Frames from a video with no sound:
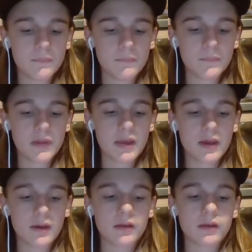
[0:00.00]

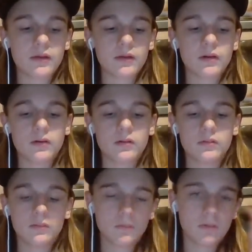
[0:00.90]
yeah, and,
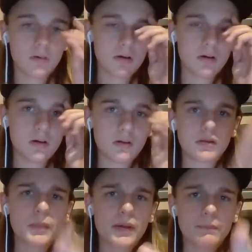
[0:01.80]
uh,
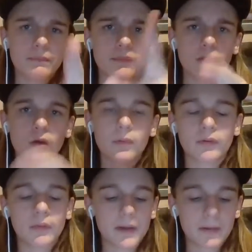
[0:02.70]
let me, I'll be
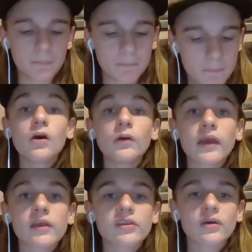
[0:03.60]
right back.
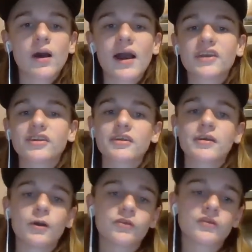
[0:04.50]
Okay, so actually,
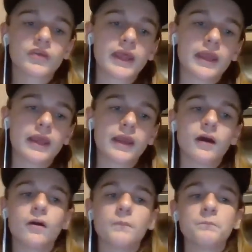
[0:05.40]
I was forgetting,
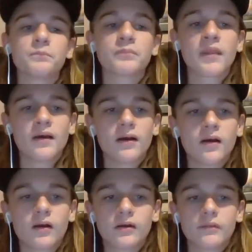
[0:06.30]
um,
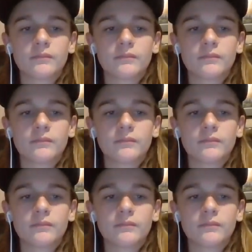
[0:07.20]
our,